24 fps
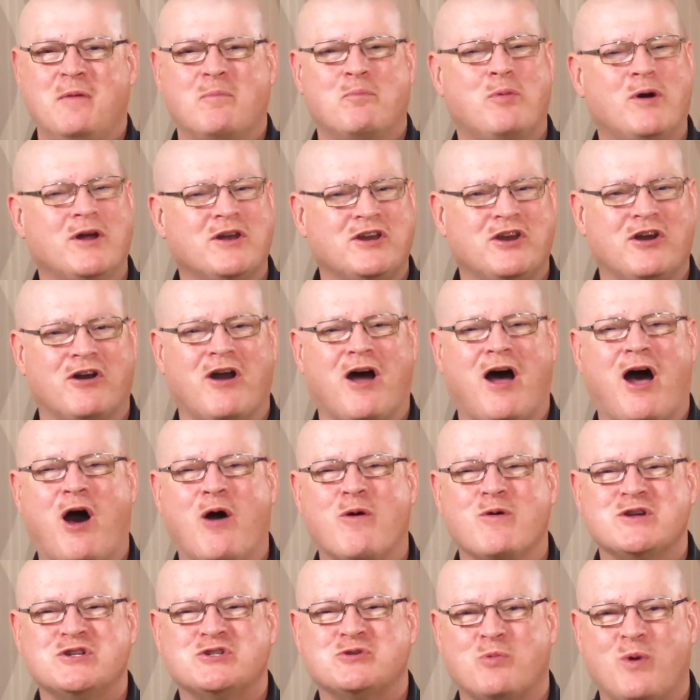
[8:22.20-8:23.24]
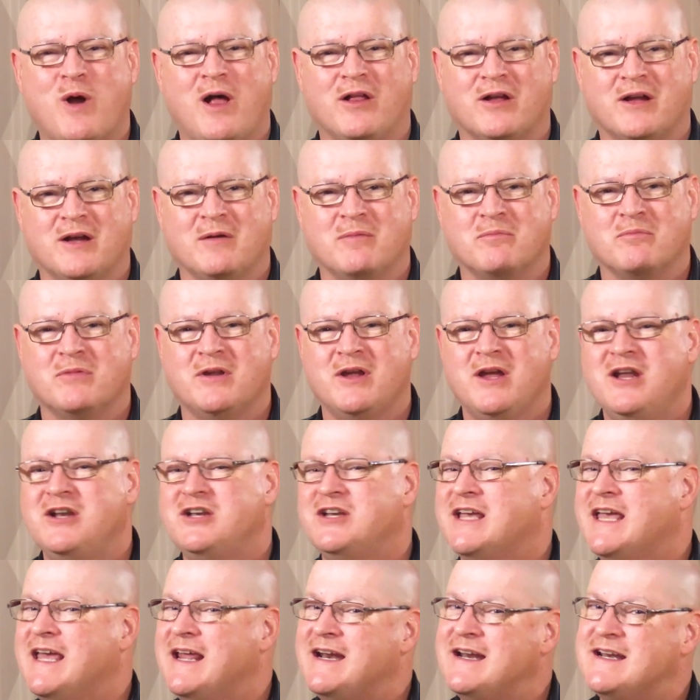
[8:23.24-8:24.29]
But you're always welcome
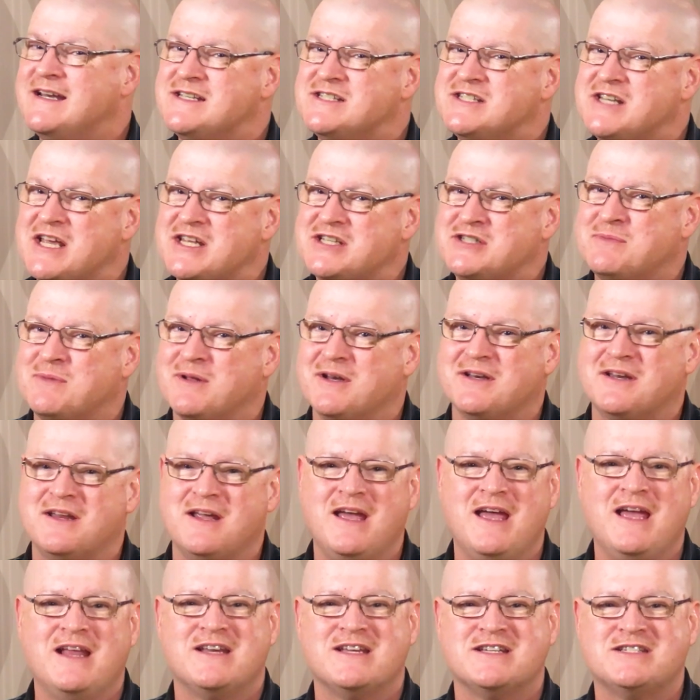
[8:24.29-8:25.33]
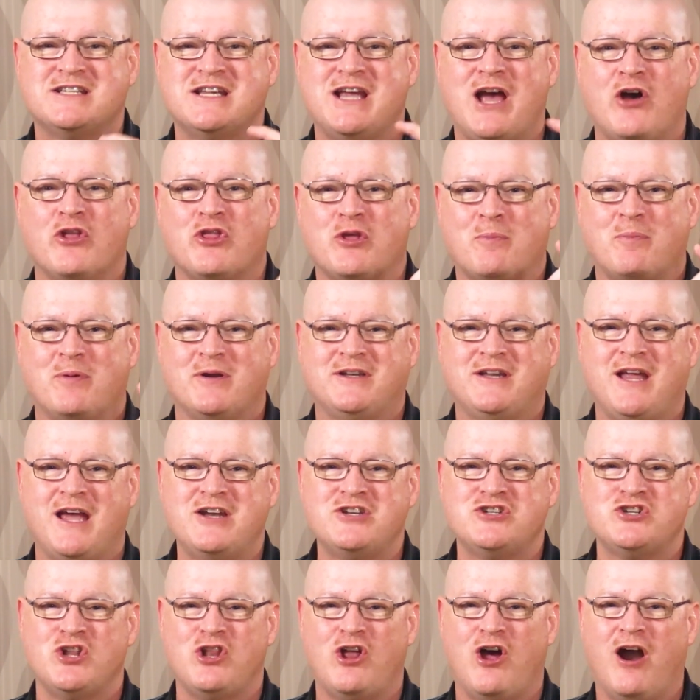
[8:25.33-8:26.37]
to get an assessment to see how the
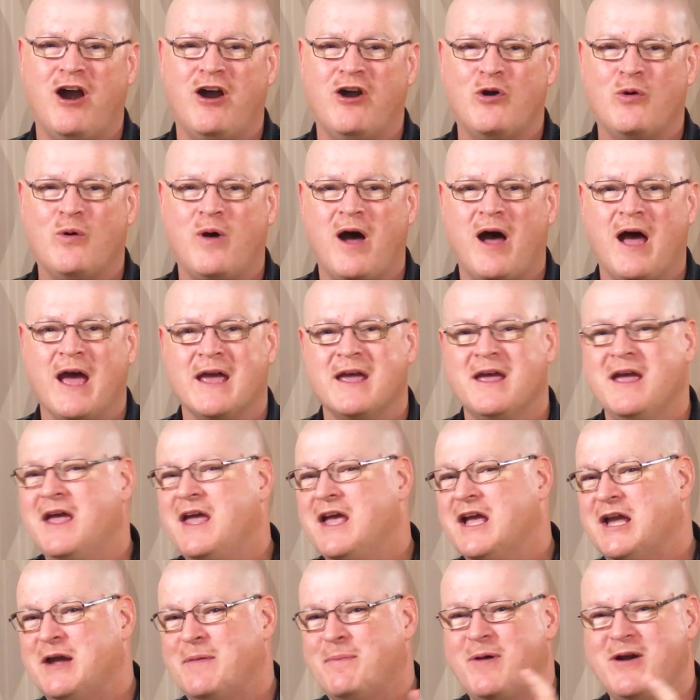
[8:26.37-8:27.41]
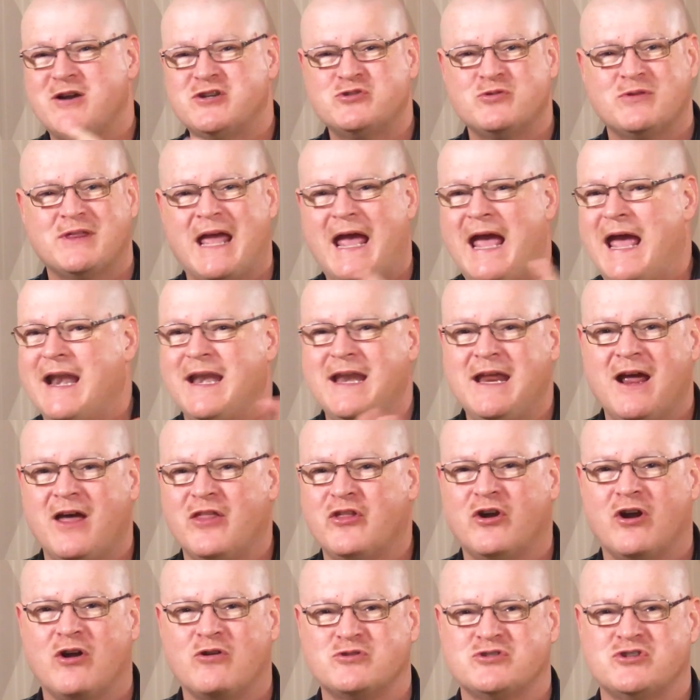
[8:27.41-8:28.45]
potential ROI compares with any
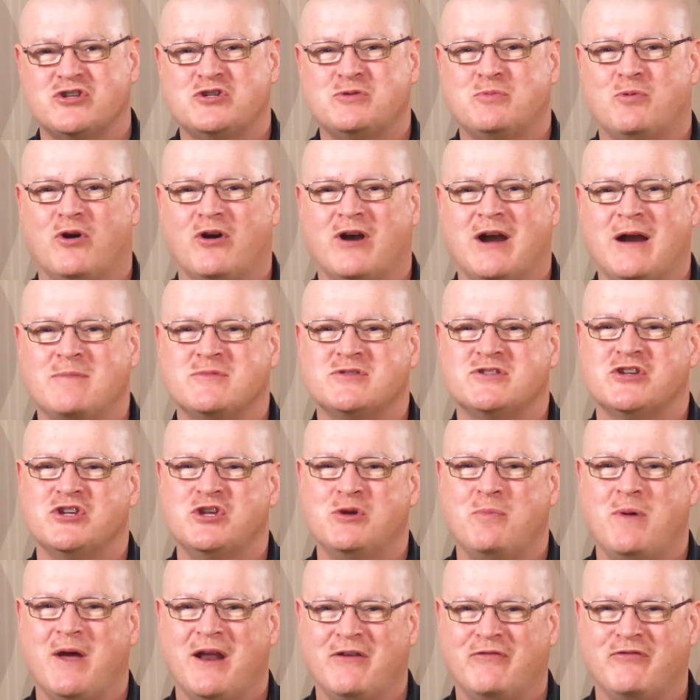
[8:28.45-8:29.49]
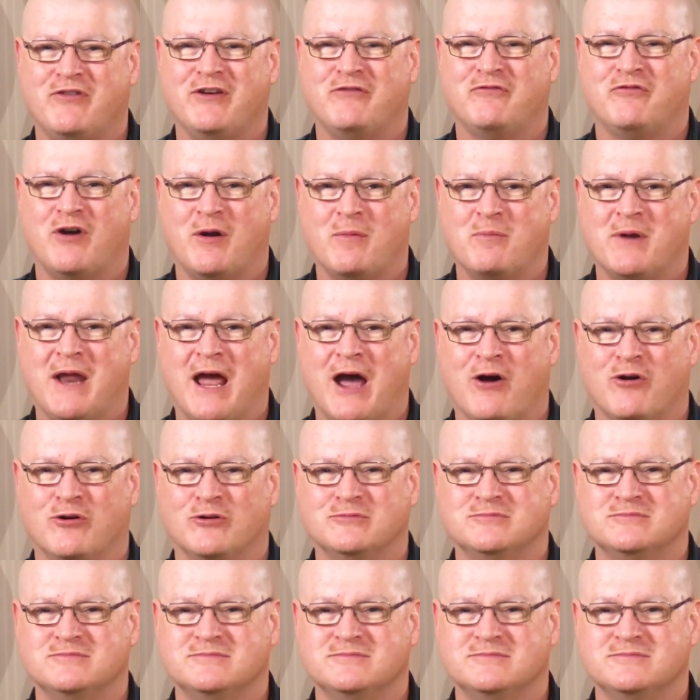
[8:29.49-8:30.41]
other outsource programs that you benefit from now.